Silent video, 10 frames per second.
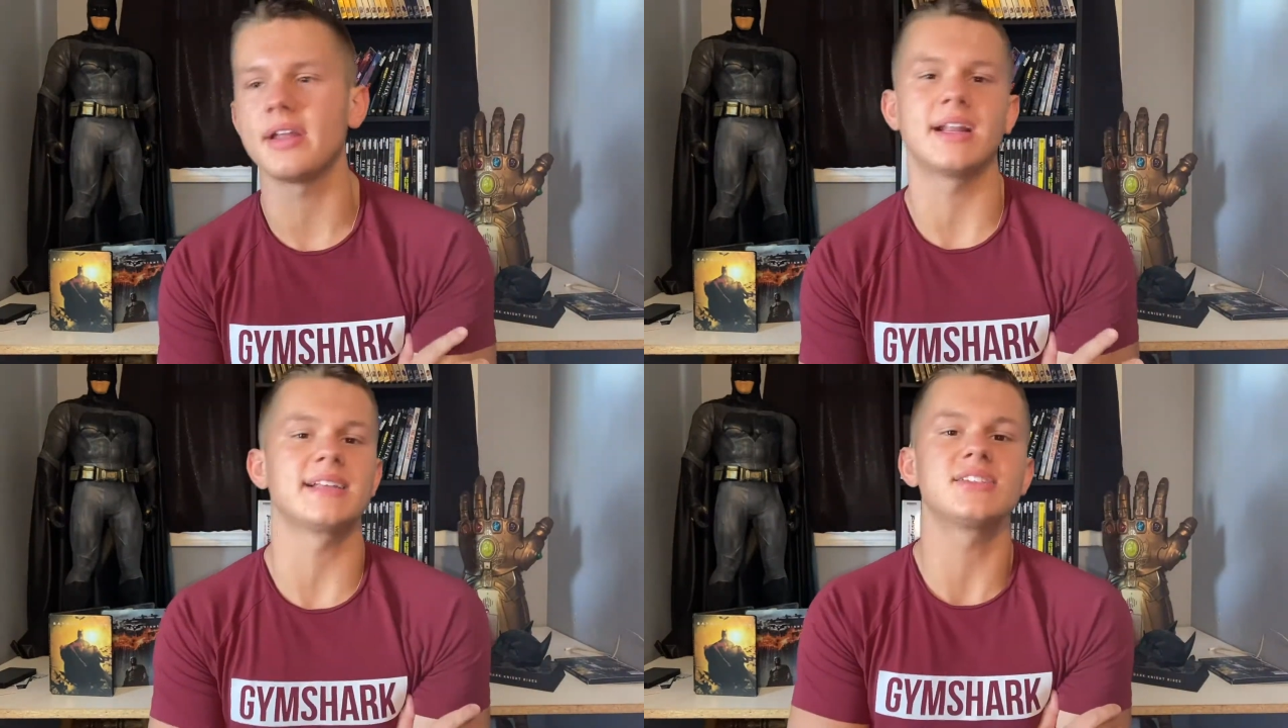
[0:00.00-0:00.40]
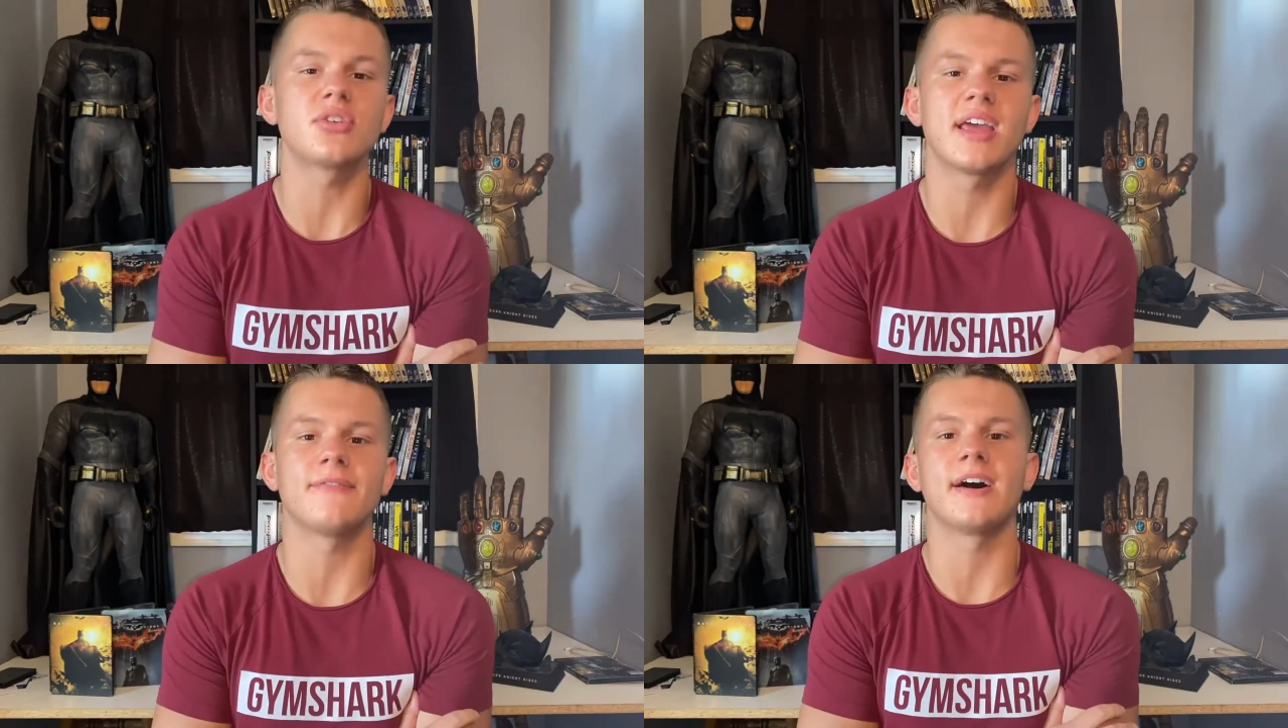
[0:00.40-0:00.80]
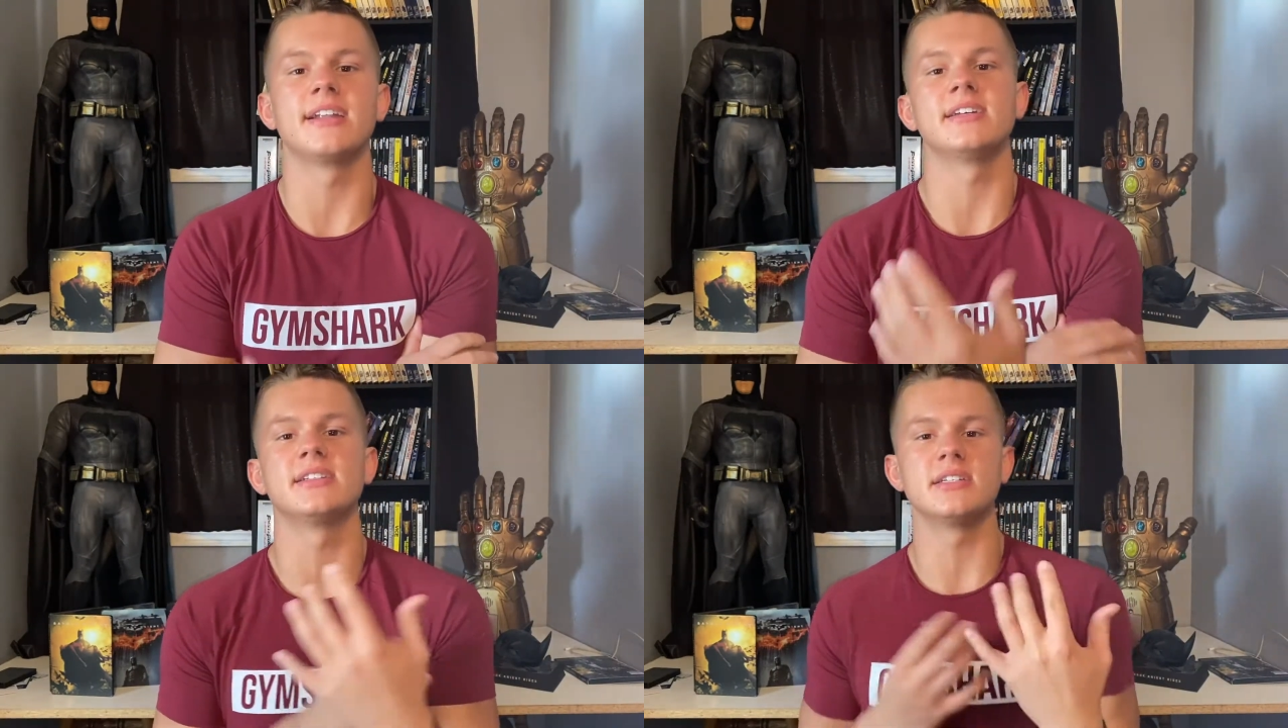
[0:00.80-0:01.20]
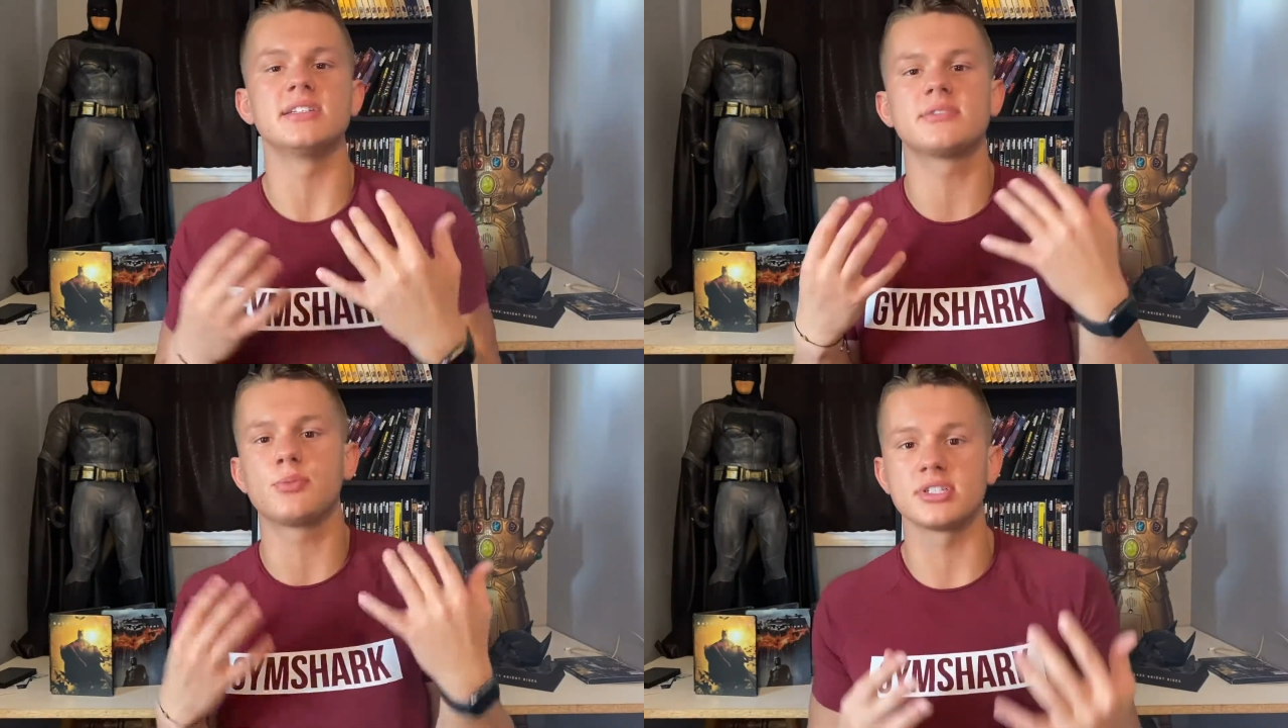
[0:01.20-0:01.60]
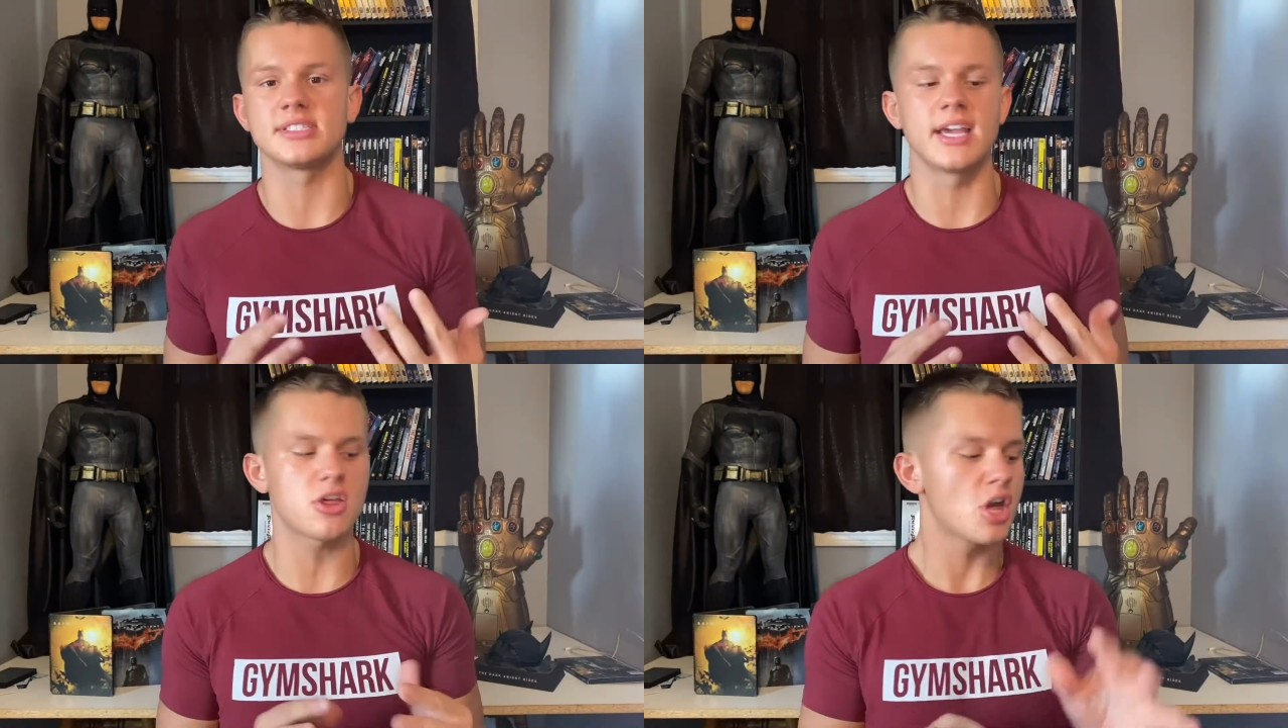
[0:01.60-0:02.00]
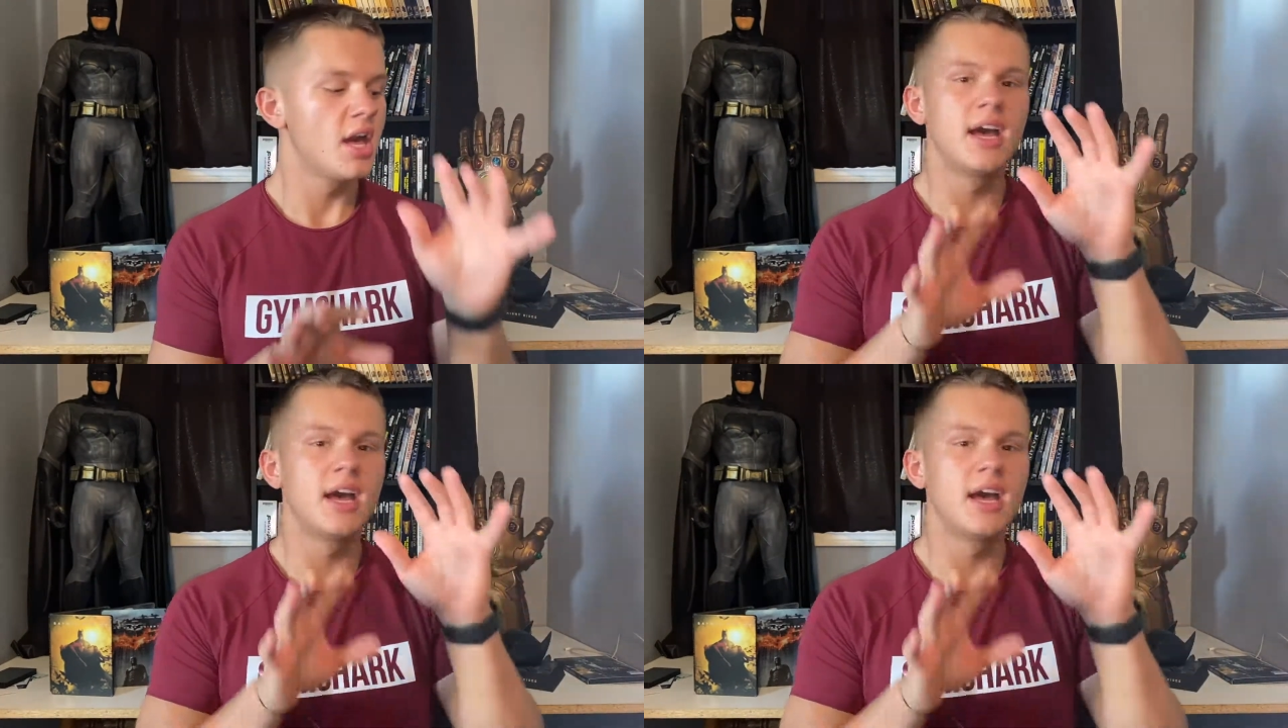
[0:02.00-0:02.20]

and I still can't find it. It is Prestige.